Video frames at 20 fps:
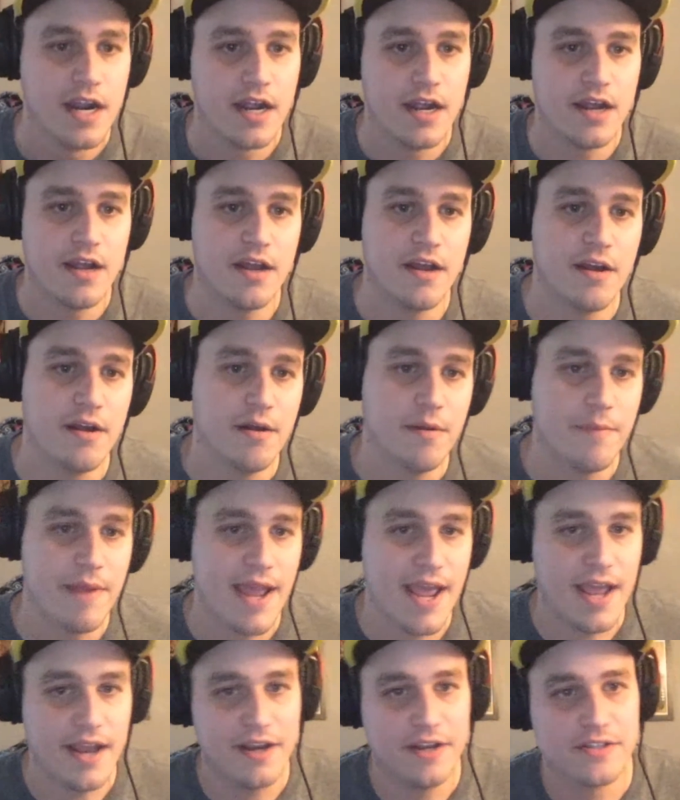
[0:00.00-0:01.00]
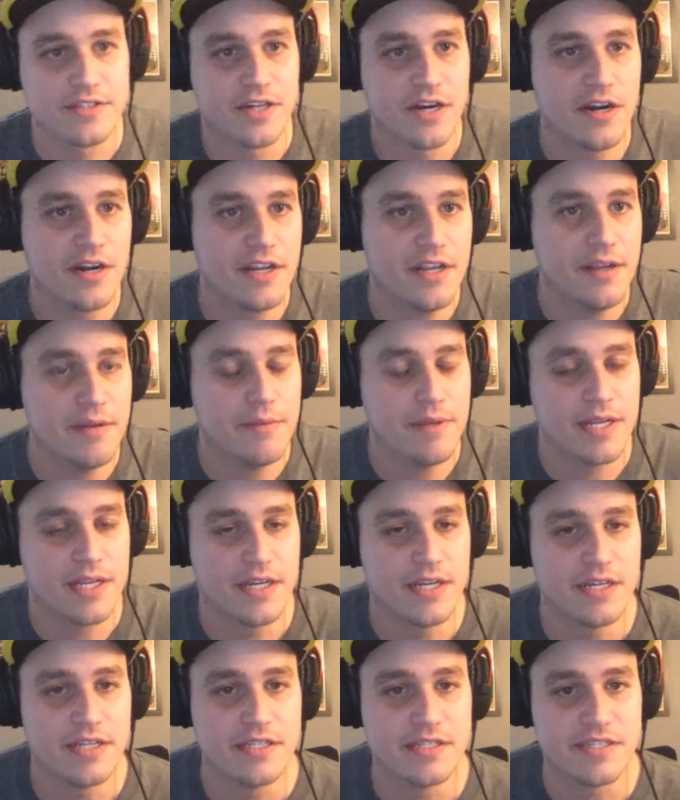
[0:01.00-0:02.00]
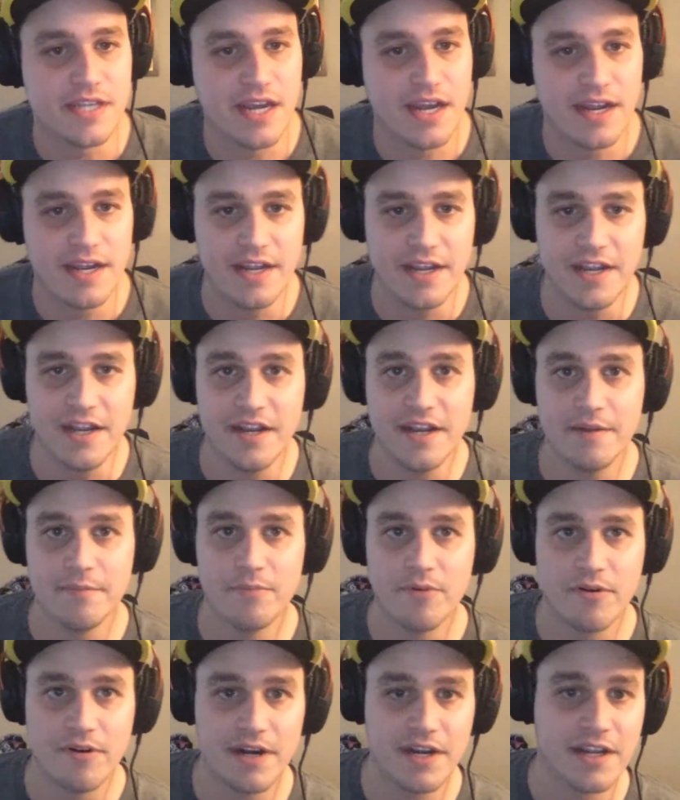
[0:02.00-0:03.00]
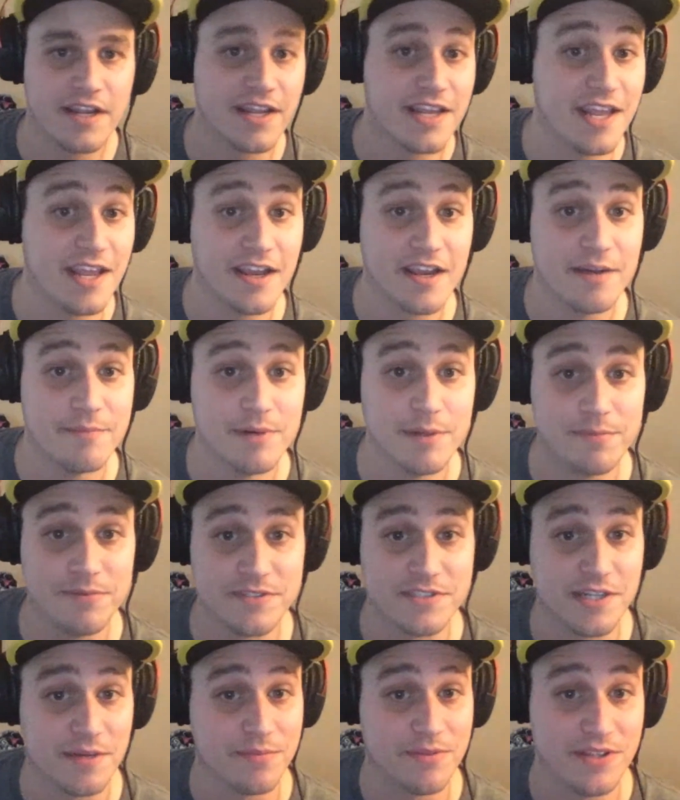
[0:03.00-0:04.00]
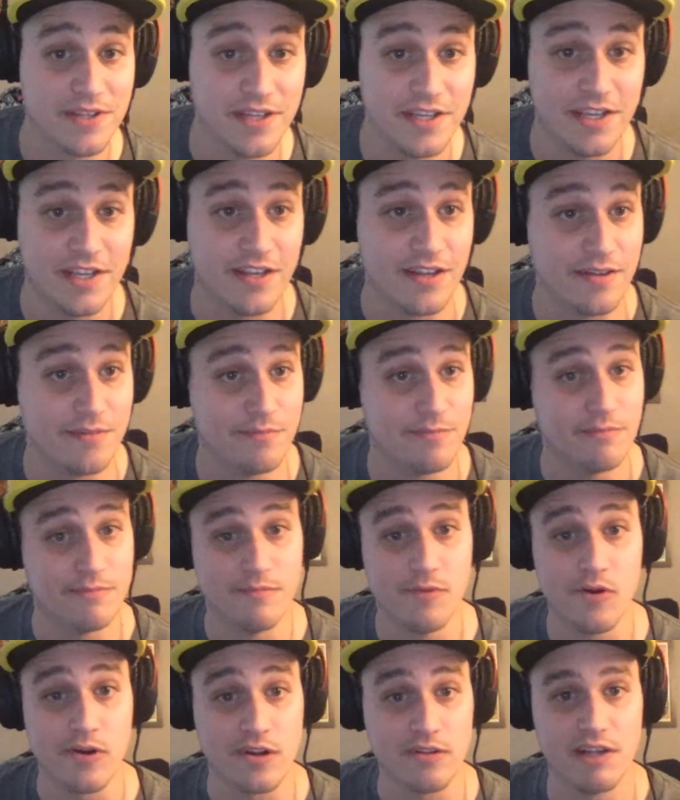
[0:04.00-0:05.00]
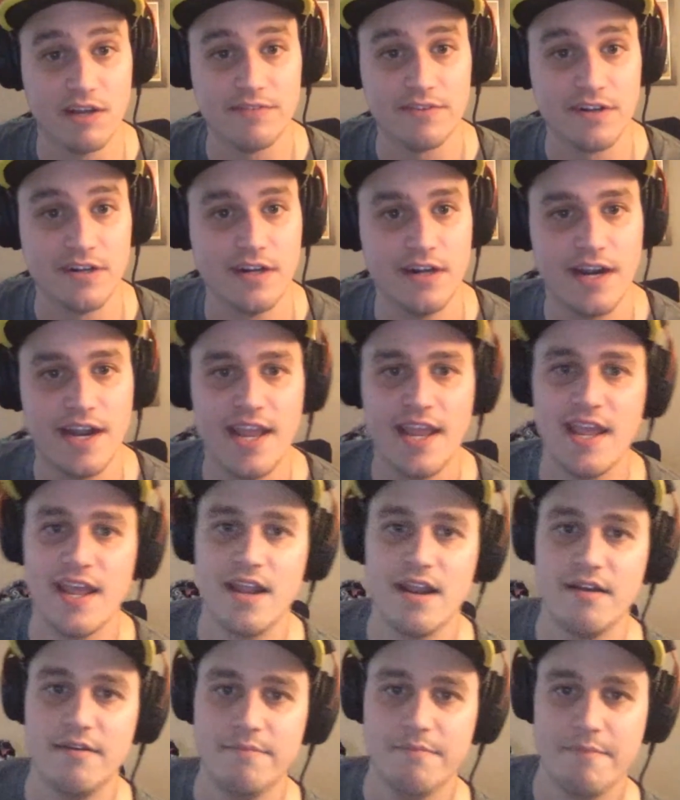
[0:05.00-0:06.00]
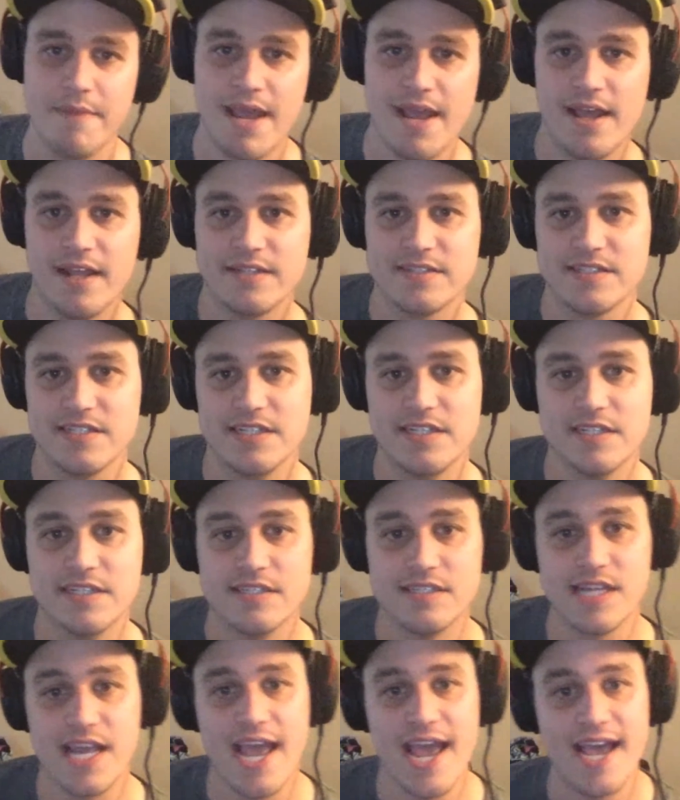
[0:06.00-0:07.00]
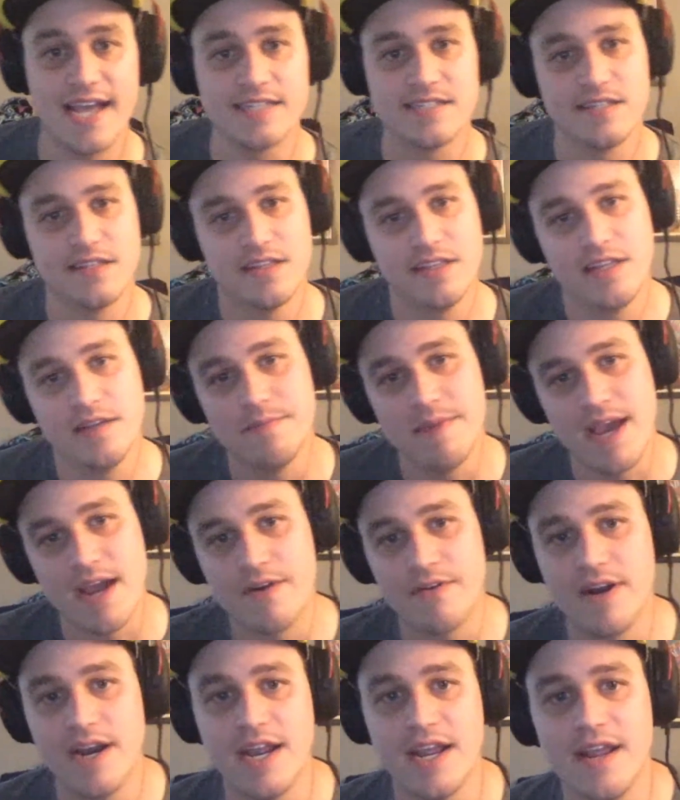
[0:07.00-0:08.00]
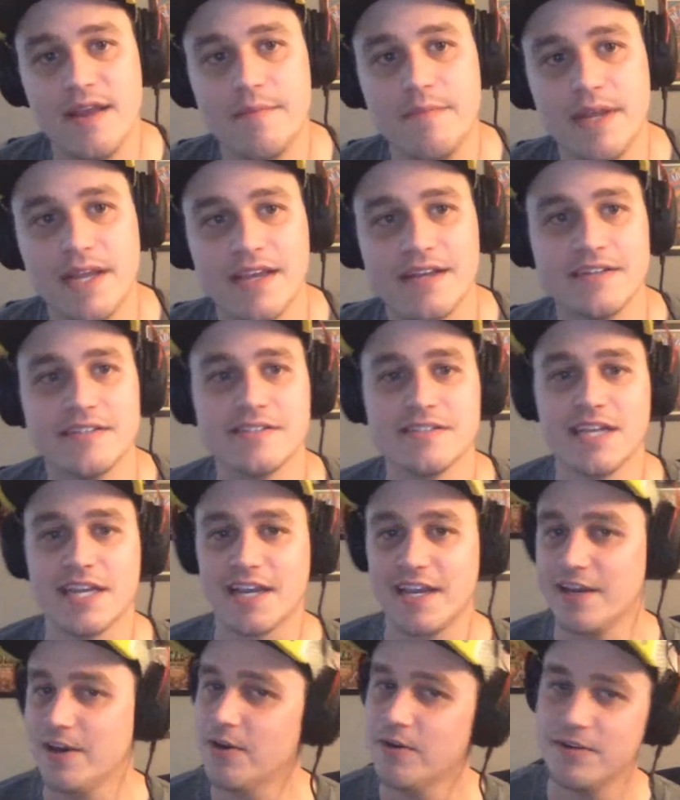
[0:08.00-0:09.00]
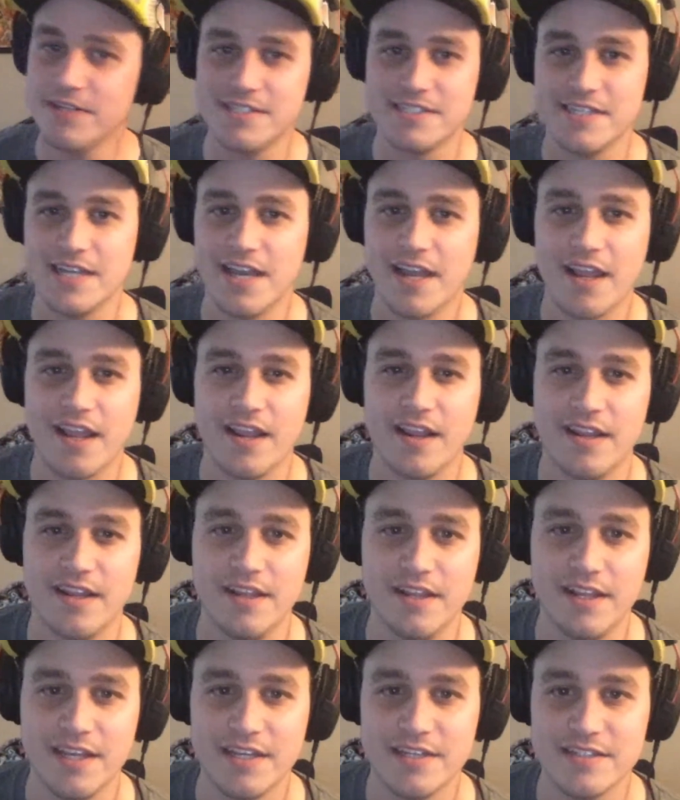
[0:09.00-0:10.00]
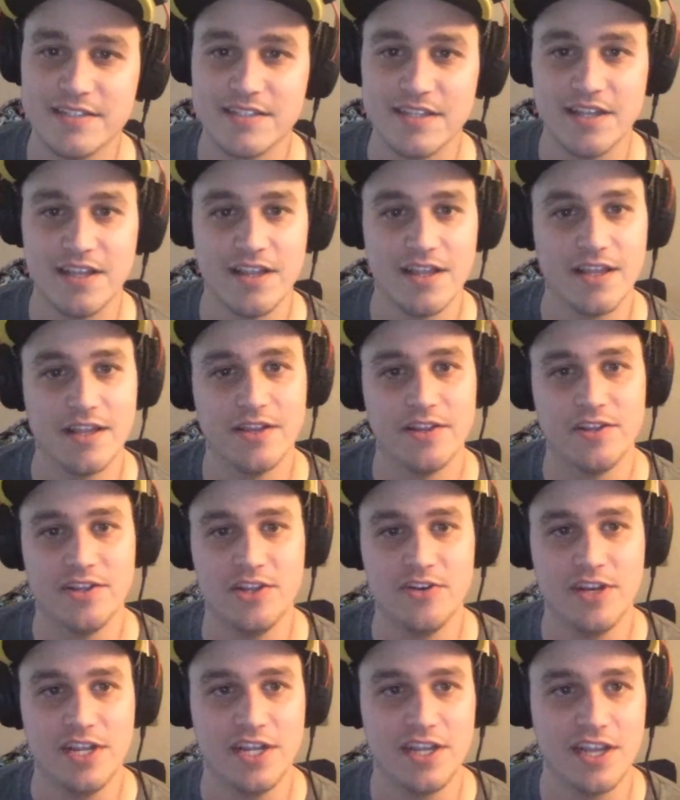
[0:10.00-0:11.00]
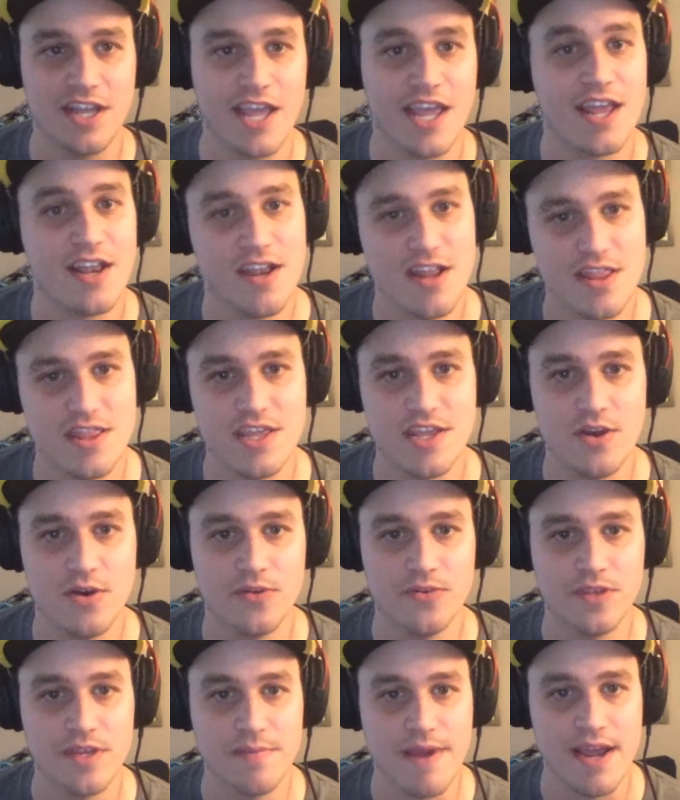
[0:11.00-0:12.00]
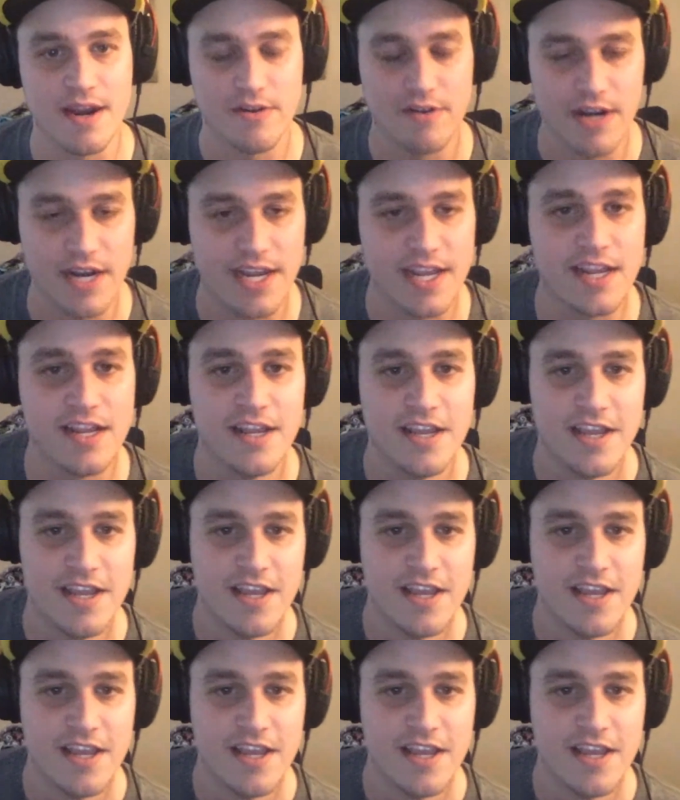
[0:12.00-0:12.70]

At Niels Hardy, because I am boring and can't come up with something more clever. And Matt is at the Matt Ray, because like I always say, he is unique and the only Matt Ray.